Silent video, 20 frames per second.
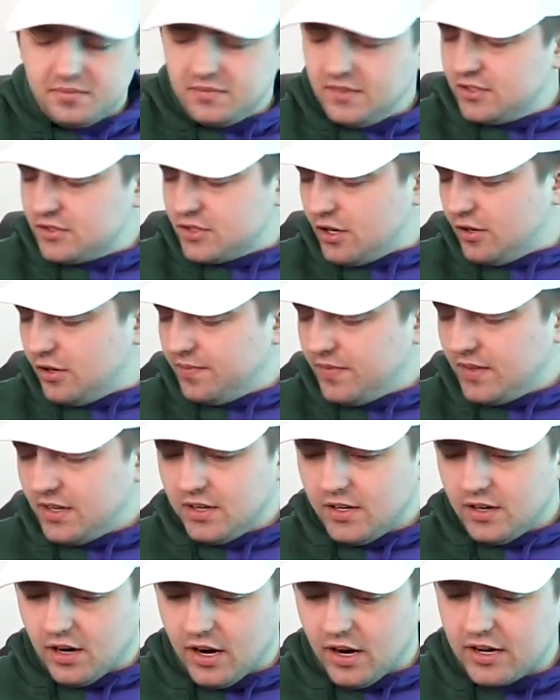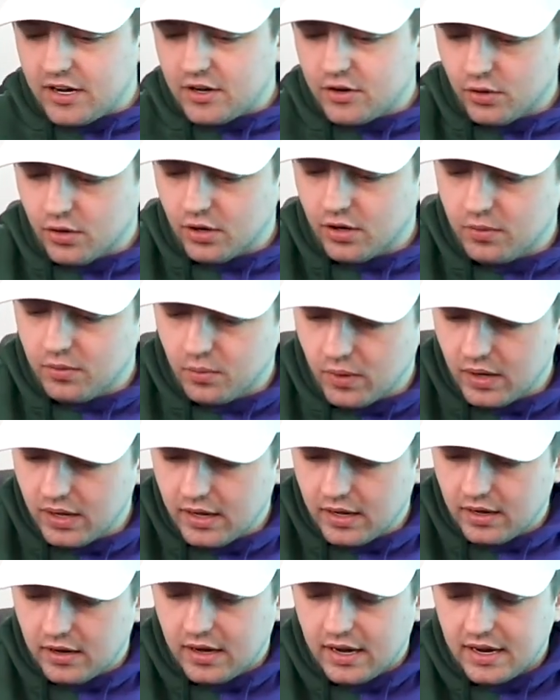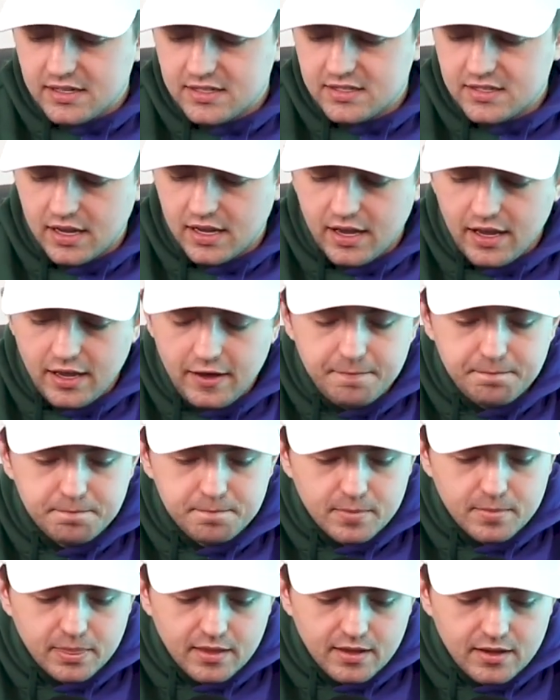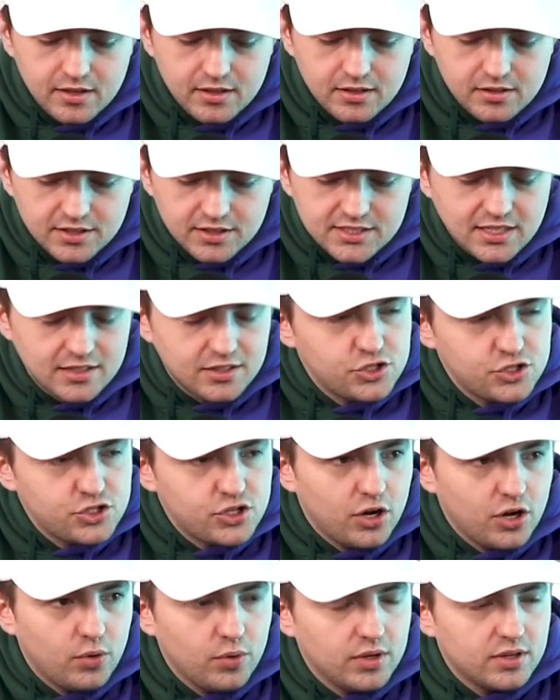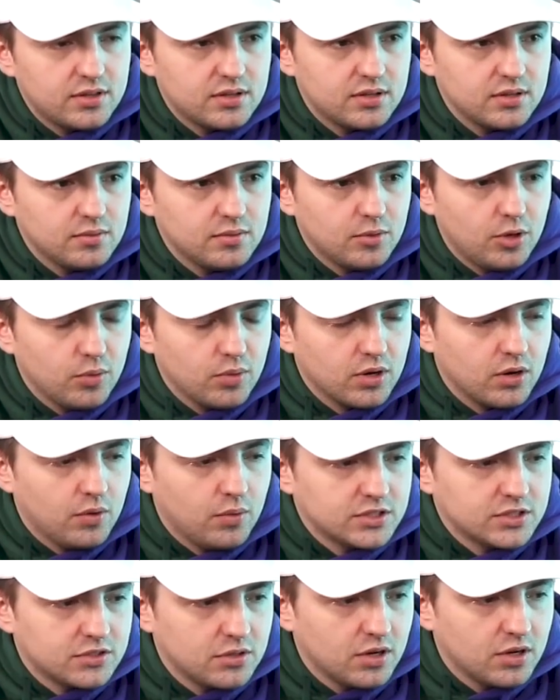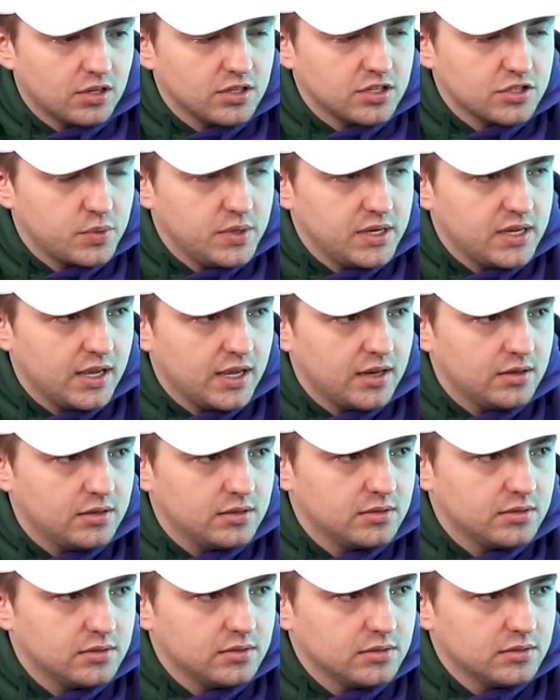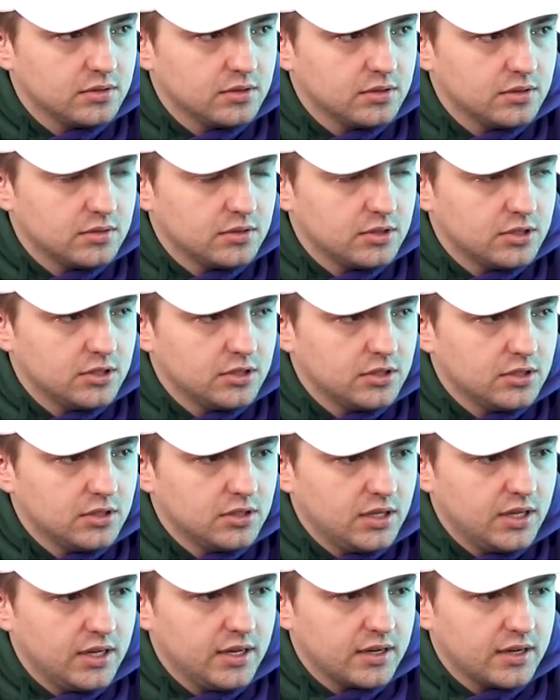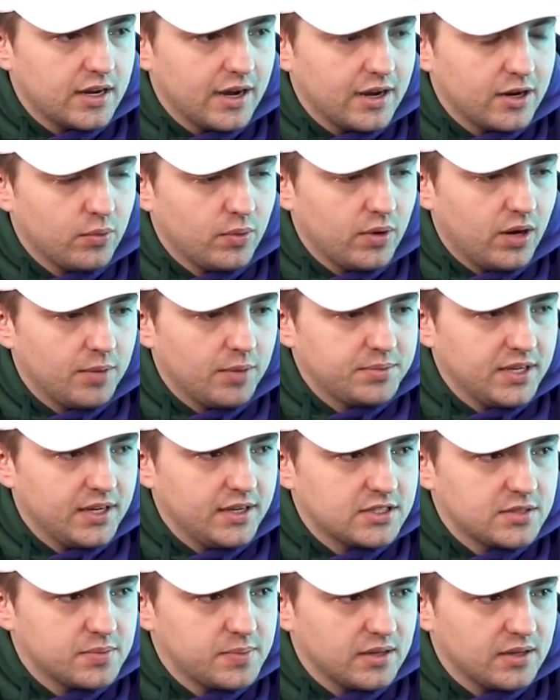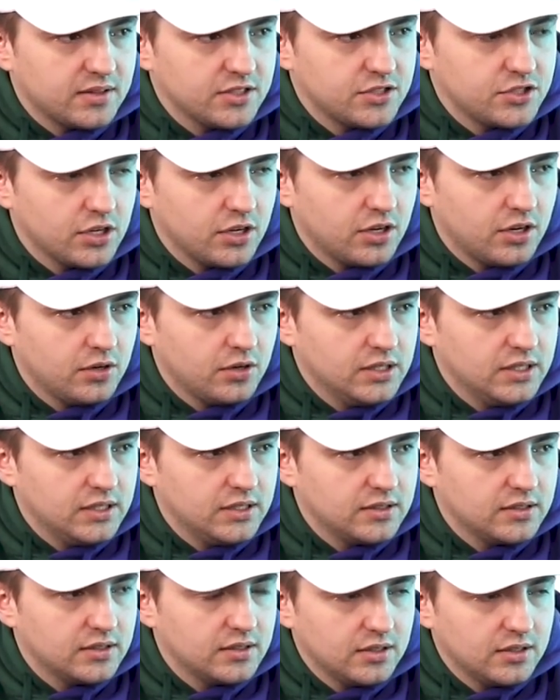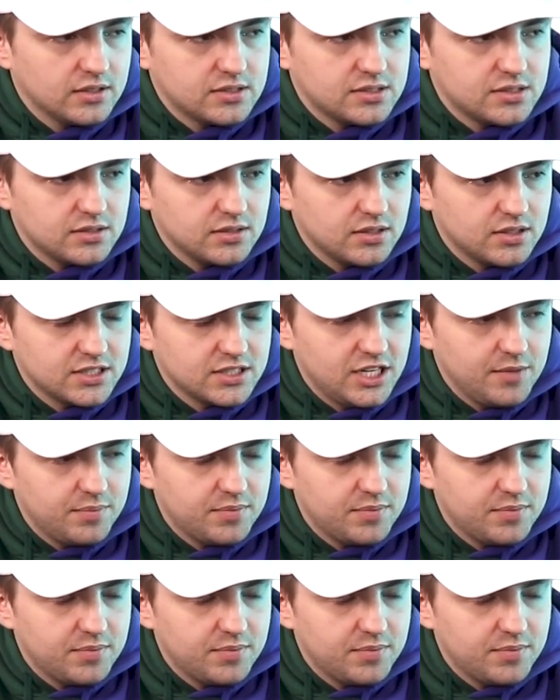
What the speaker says: So all right, cool. Well, I'd say let's end the show with what's going on this weekend. And kind of updates about the show, and let's keep